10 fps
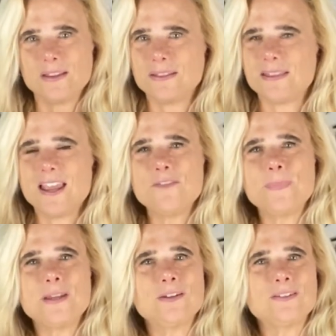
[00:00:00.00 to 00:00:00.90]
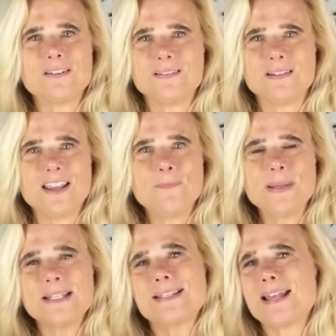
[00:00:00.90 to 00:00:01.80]
they've
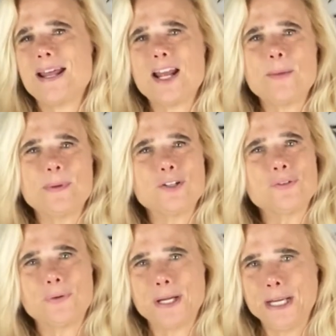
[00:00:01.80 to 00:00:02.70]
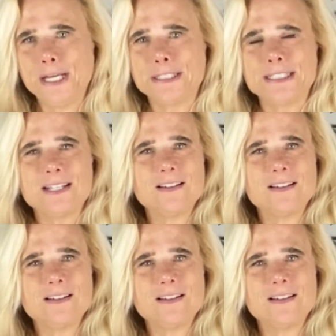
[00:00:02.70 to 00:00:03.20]
been set up and trained